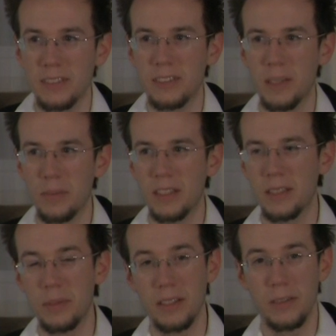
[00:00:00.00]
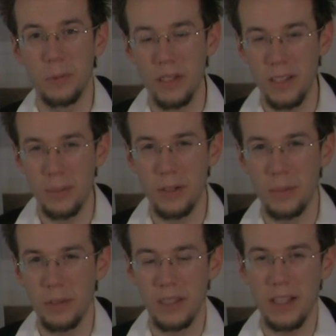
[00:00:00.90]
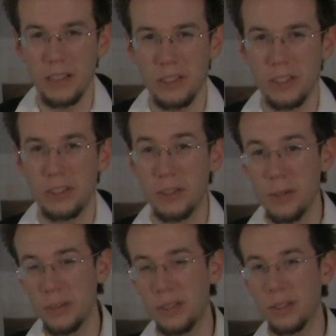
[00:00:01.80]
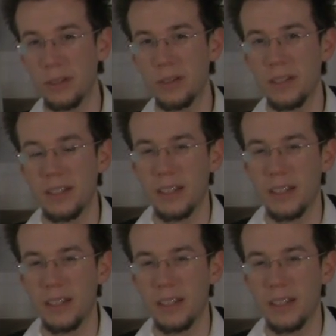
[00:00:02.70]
something to be worried about, but it actually shows you